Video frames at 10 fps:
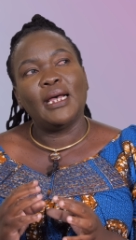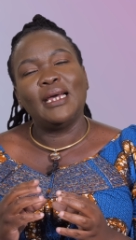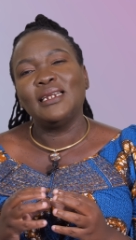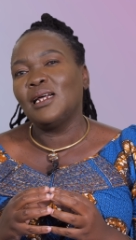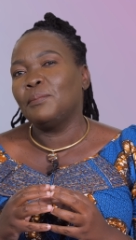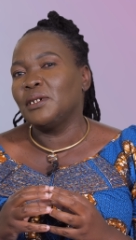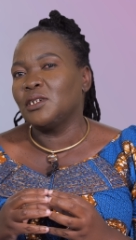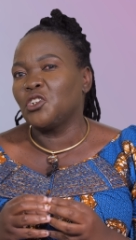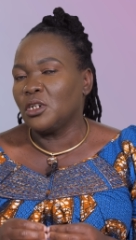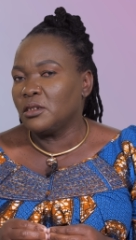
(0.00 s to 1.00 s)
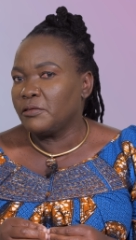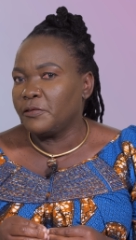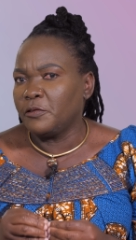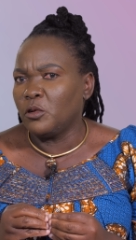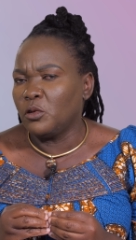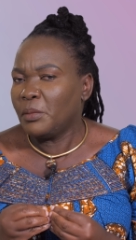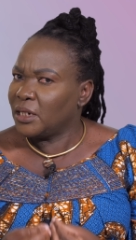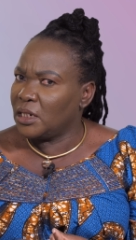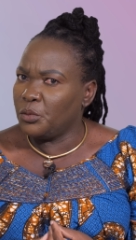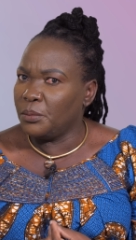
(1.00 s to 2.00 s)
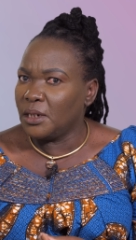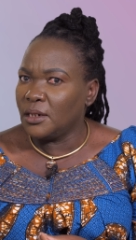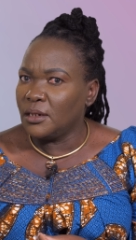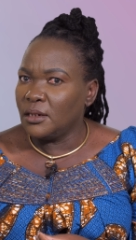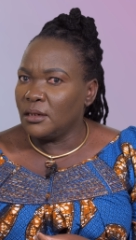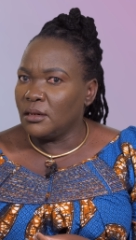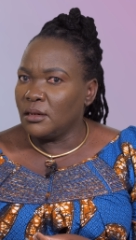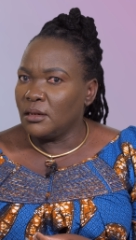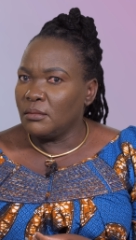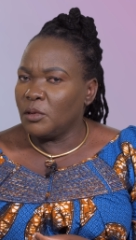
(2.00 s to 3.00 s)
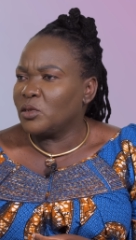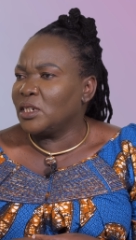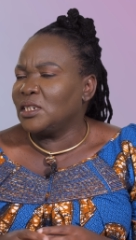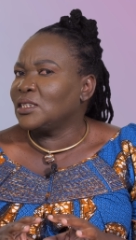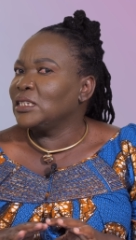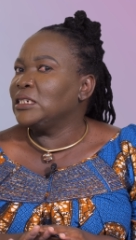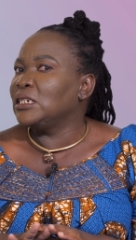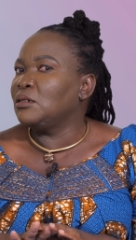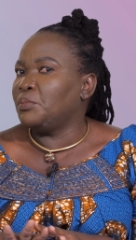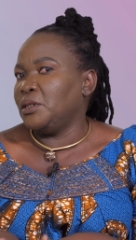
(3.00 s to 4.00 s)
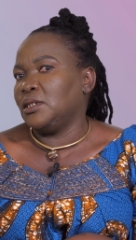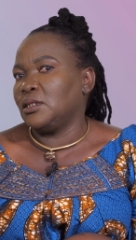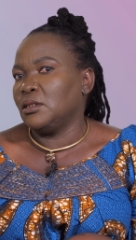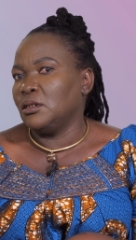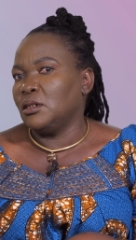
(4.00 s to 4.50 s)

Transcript: I ended up in a shelter for battered women because I just needed peace.